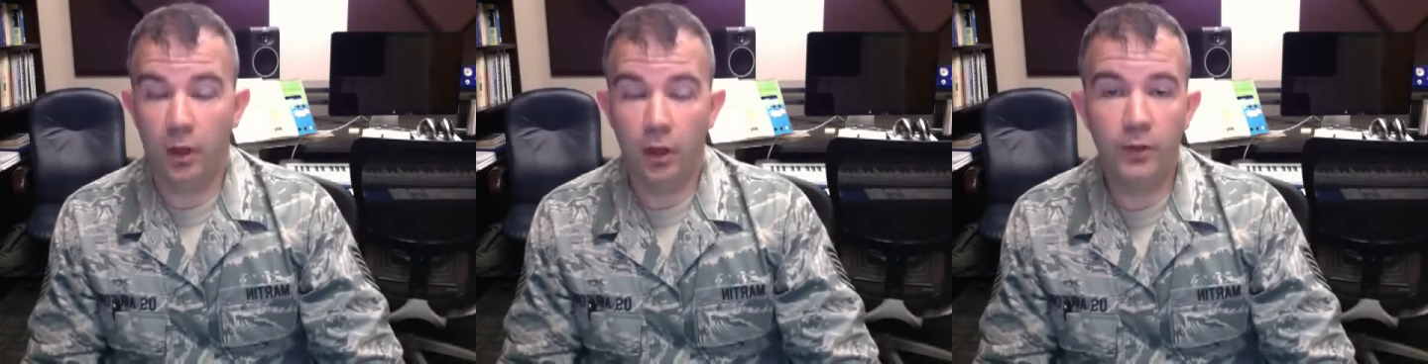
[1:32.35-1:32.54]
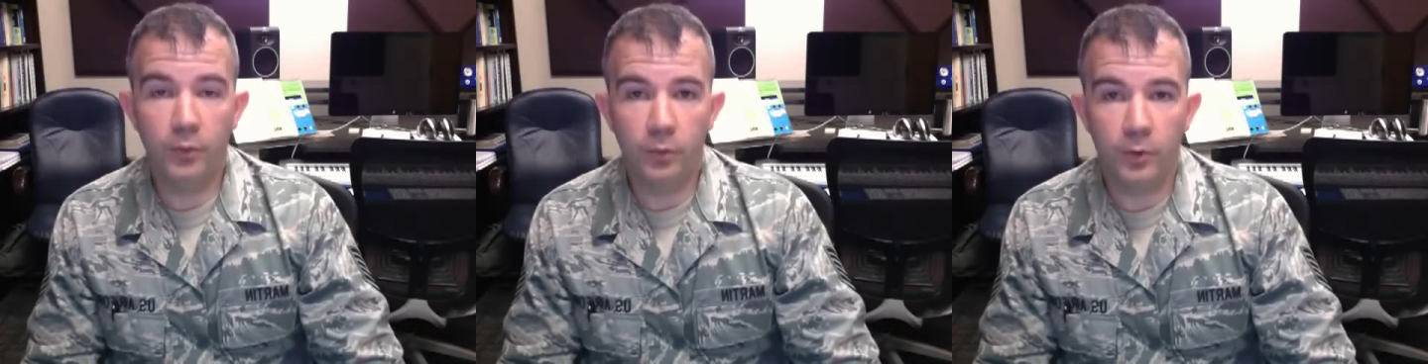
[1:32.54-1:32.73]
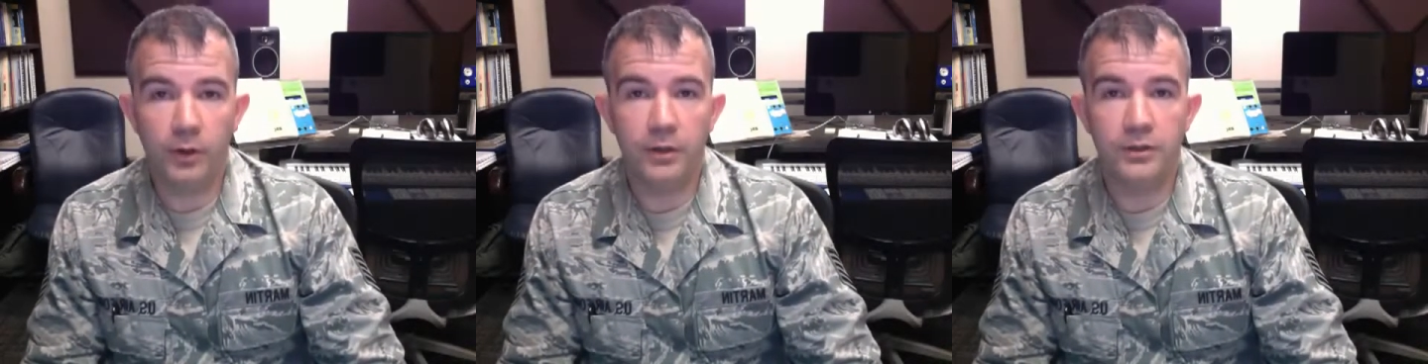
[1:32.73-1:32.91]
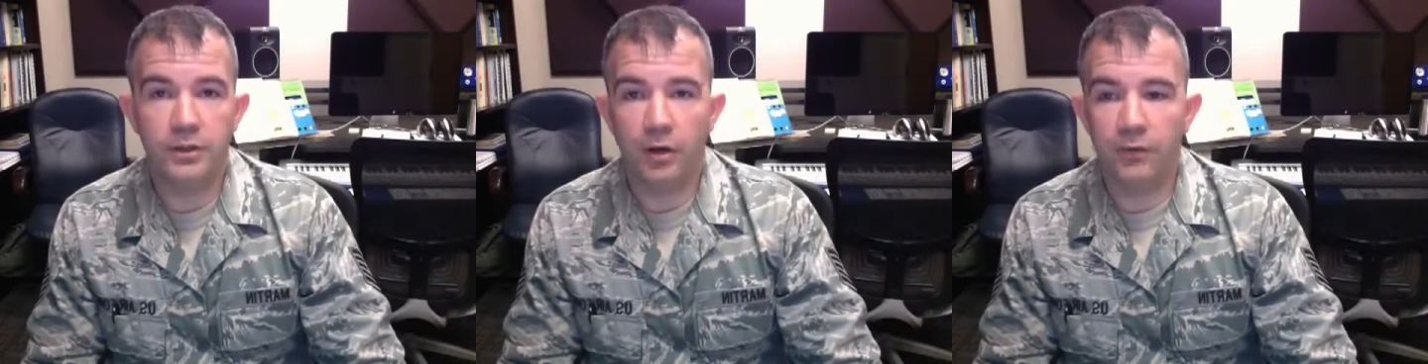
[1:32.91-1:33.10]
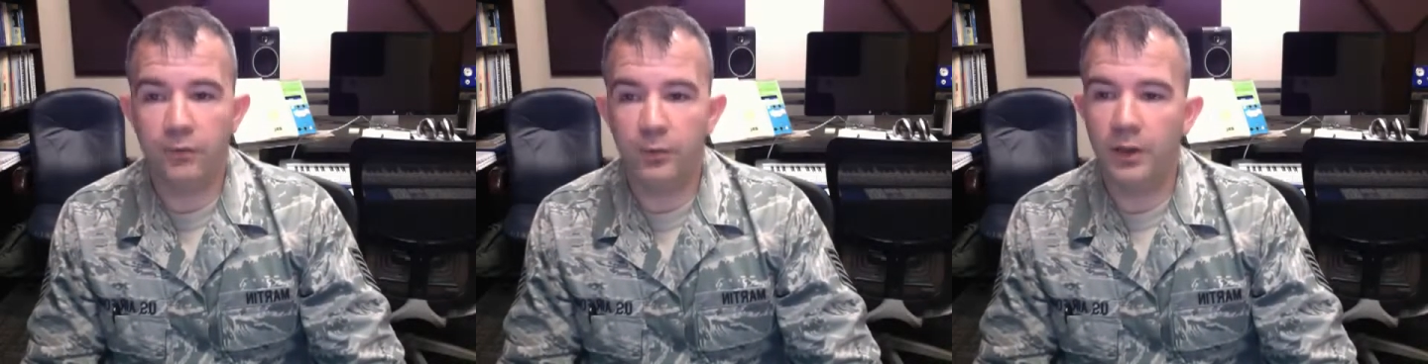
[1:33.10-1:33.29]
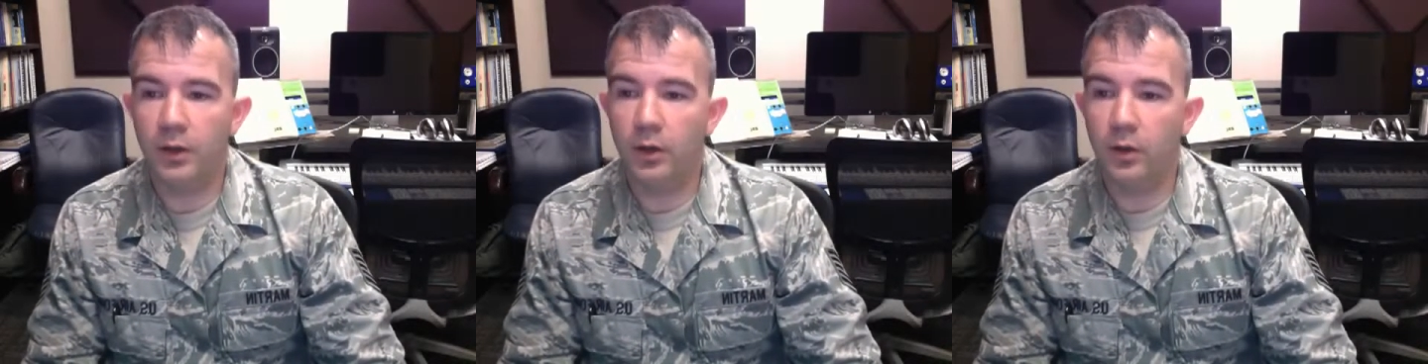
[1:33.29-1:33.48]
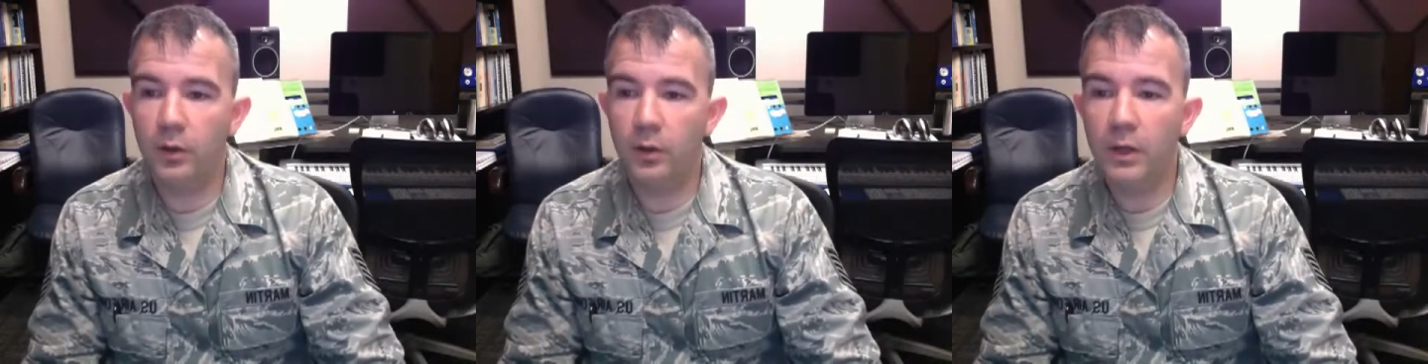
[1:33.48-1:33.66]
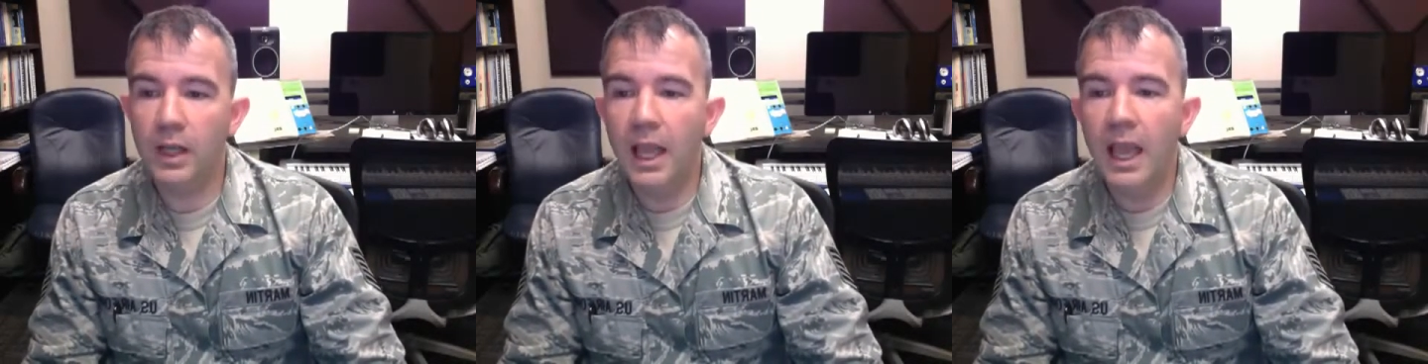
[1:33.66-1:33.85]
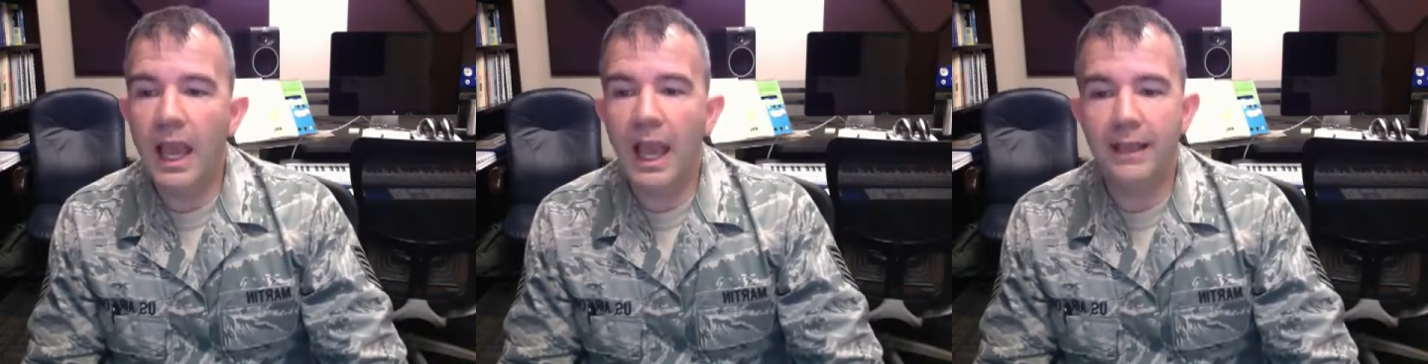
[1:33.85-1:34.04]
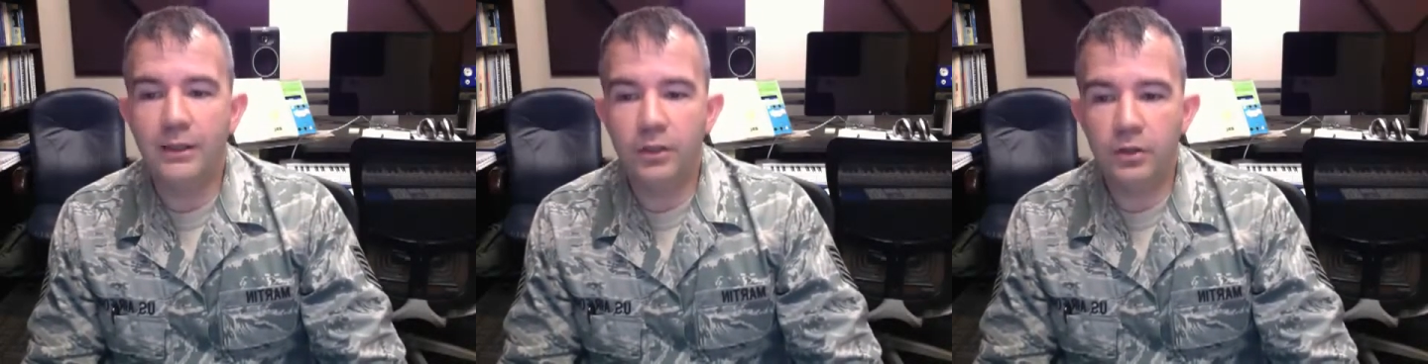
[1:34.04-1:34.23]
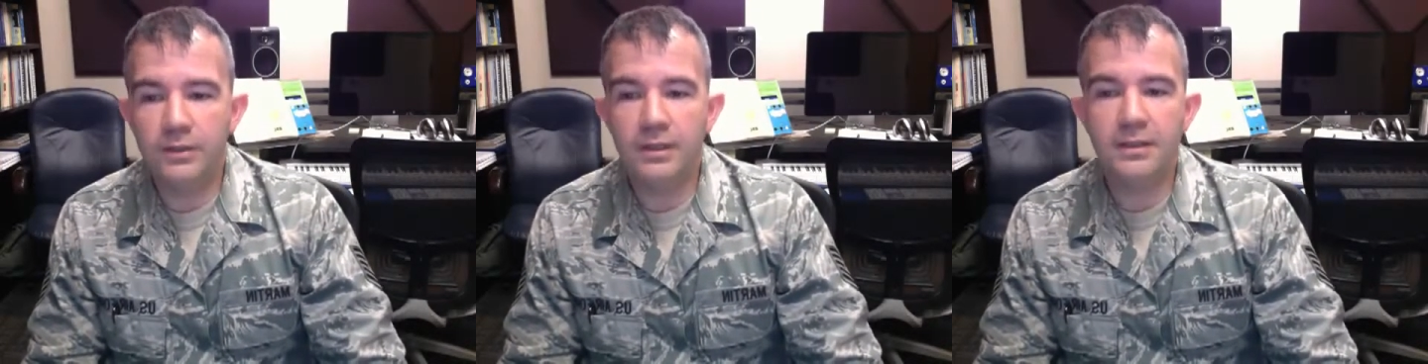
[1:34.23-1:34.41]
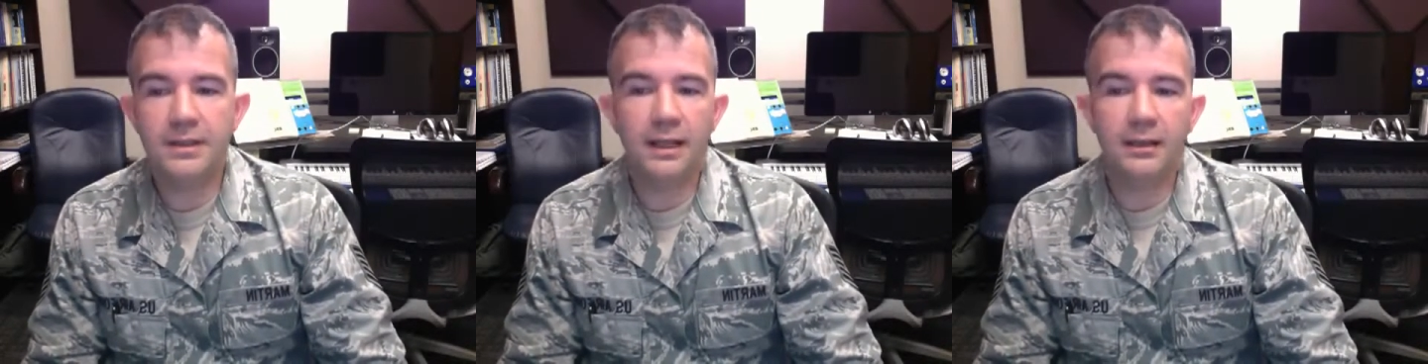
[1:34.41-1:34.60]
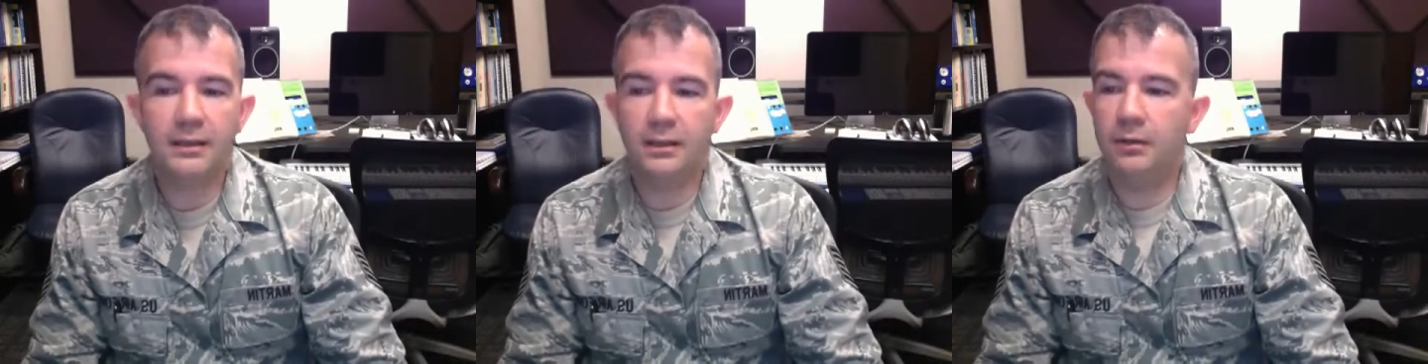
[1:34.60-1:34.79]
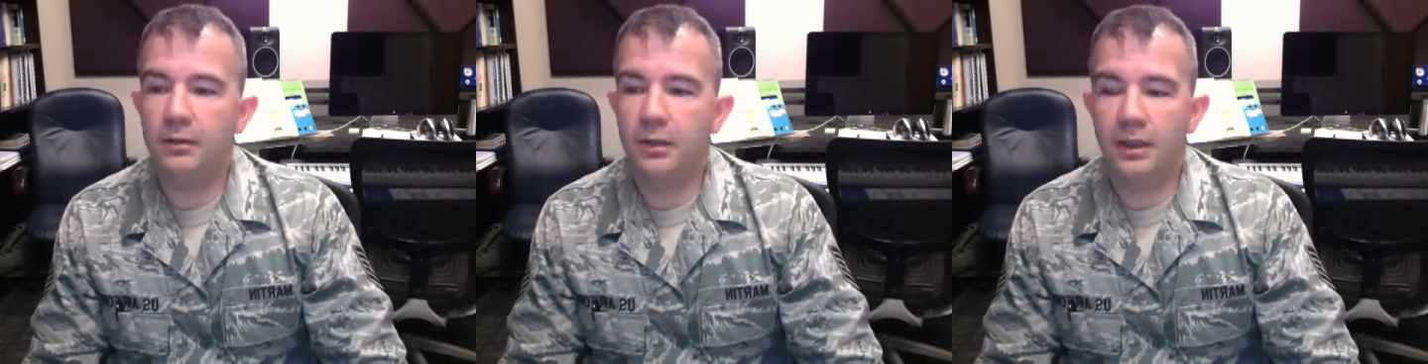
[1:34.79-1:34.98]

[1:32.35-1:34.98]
the words Off We Go and uses that little